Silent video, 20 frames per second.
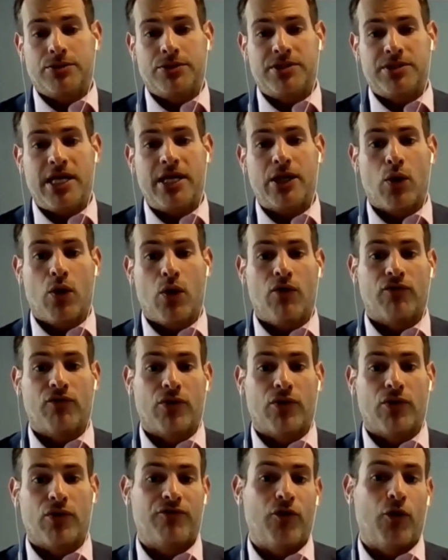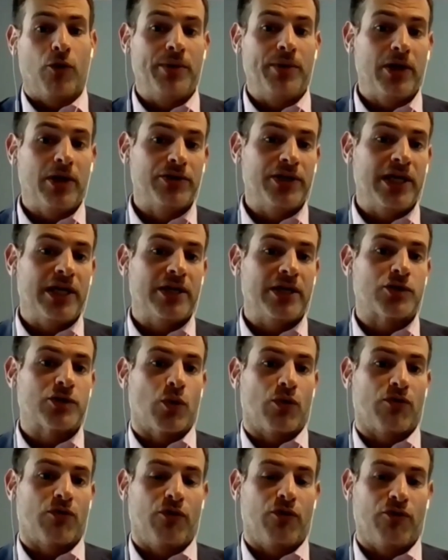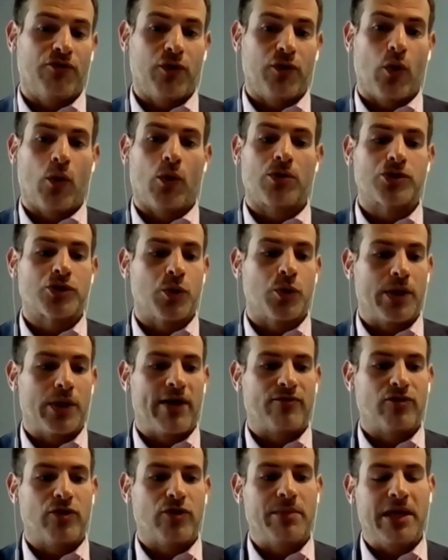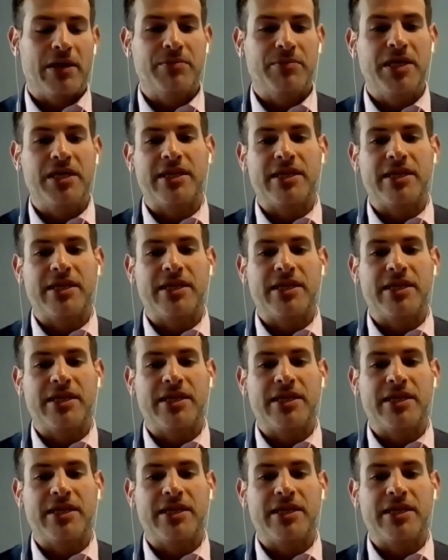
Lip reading: take over full buildings or full floors or whatever it may be.